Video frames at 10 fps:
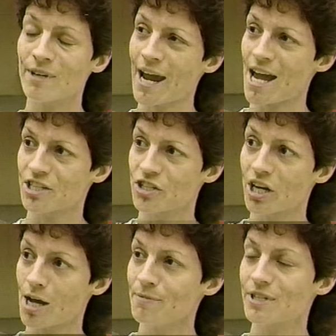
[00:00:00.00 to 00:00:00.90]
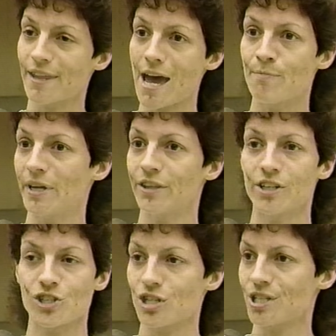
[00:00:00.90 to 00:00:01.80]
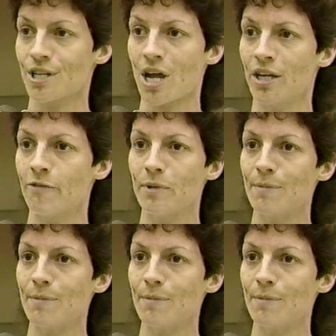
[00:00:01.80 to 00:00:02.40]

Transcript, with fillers: that it has to come to that, but there's just not enough